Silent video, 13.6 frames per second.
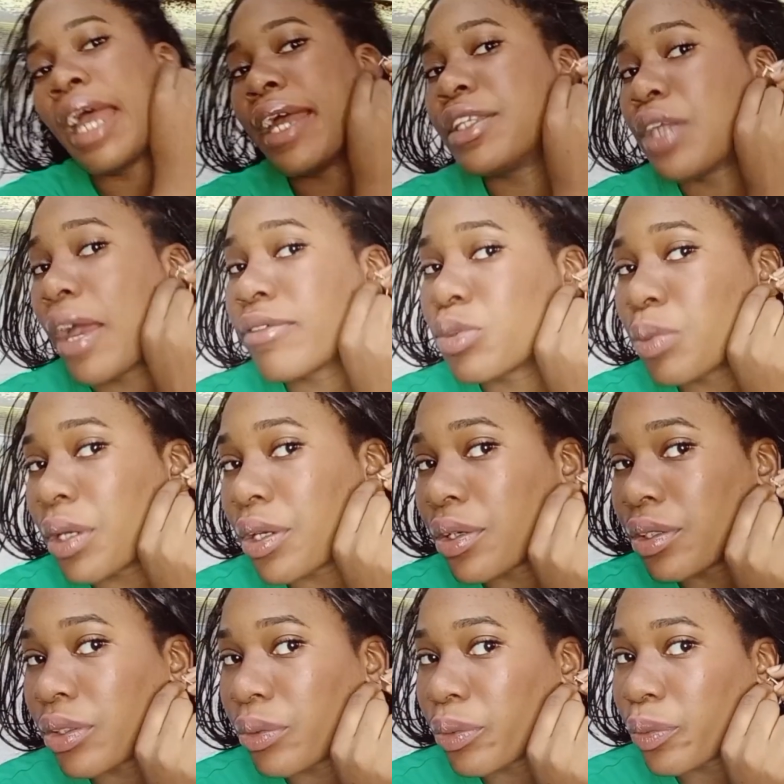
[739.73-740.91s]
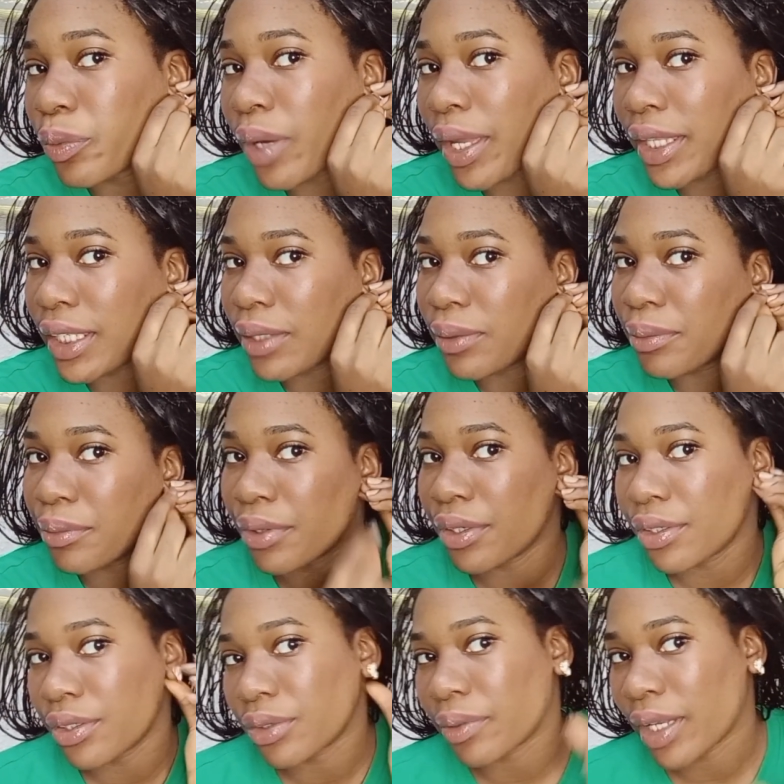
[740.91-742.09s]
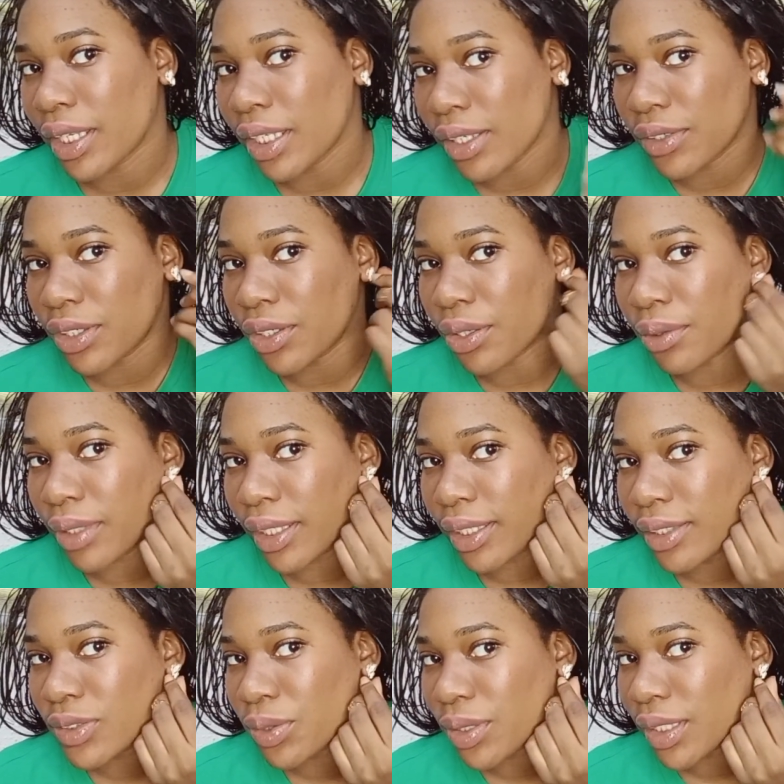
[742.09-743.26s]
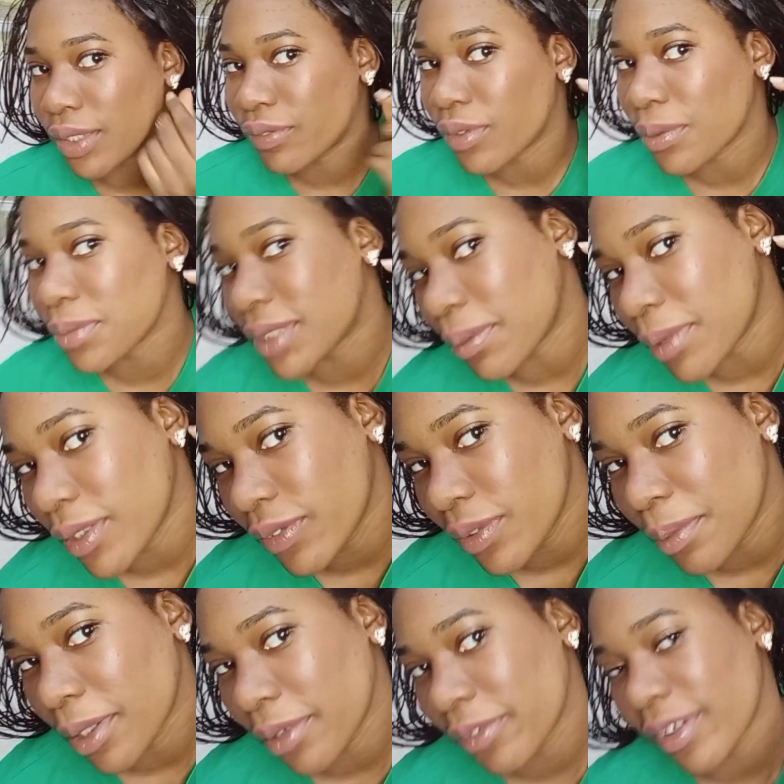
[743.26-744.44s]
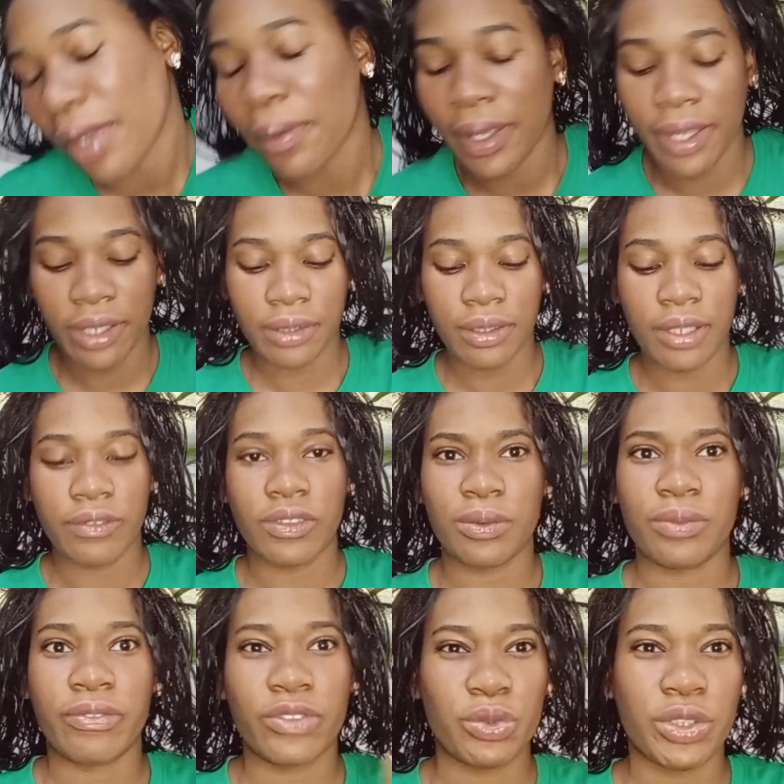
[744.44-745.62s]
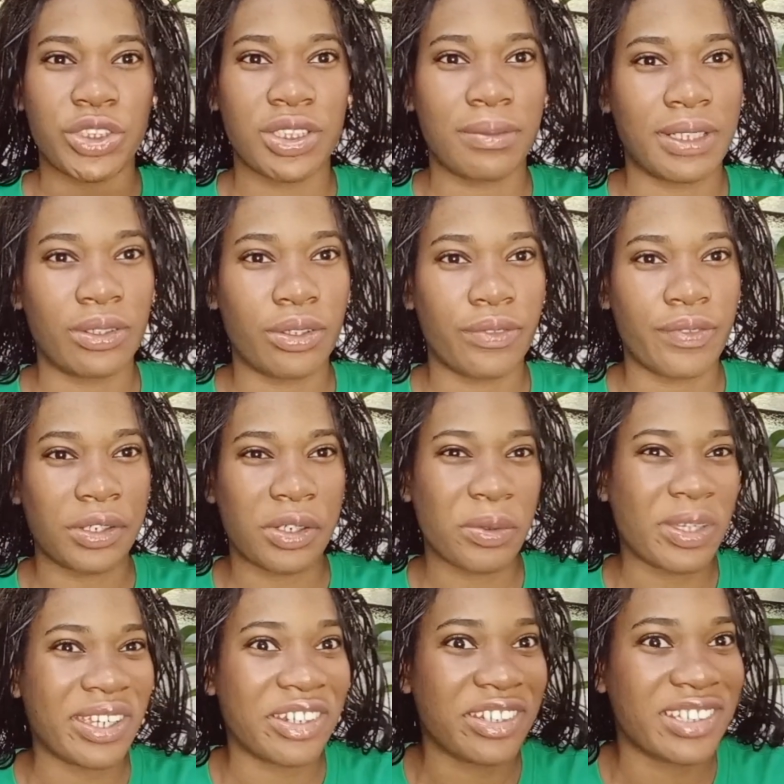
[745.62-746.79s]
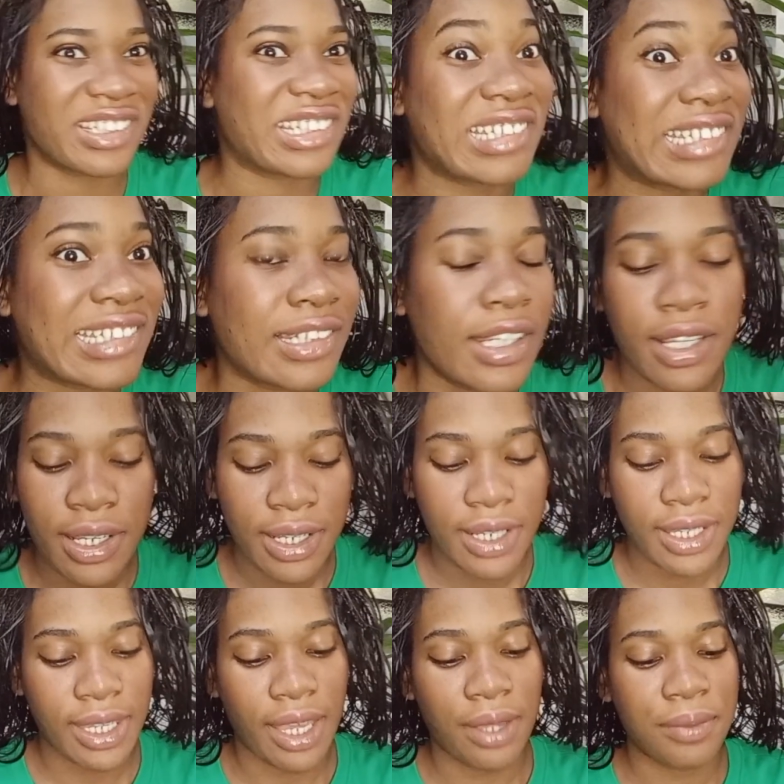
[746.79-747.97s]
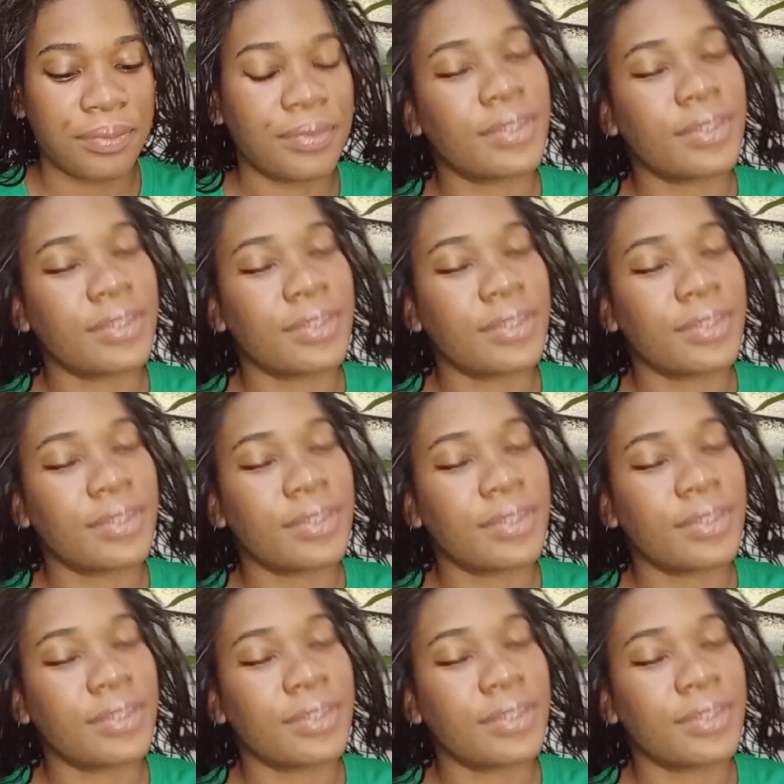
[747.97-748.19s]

And you have to wear the right one on the right ear, you know, like, so it forms that beautiful butterfly wing. If you switch them, they look very weird. Yeah.